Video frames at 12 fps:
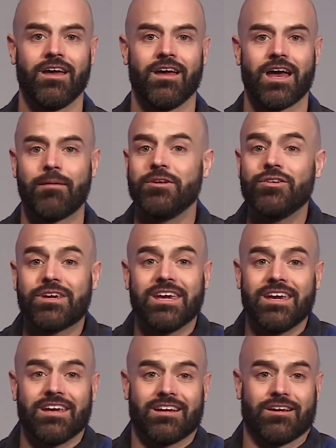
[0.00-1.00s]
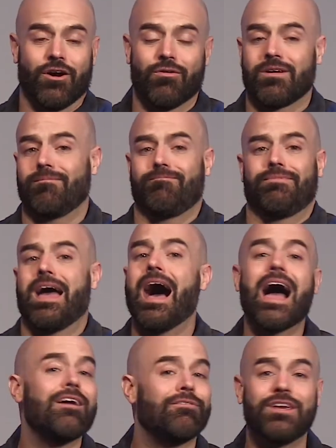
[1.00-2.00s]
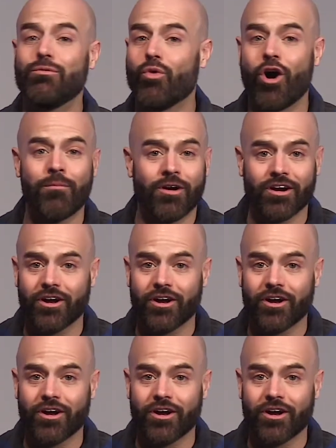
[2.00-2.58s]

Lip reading: I mean, you can't go to Hy-Vee, Walmart,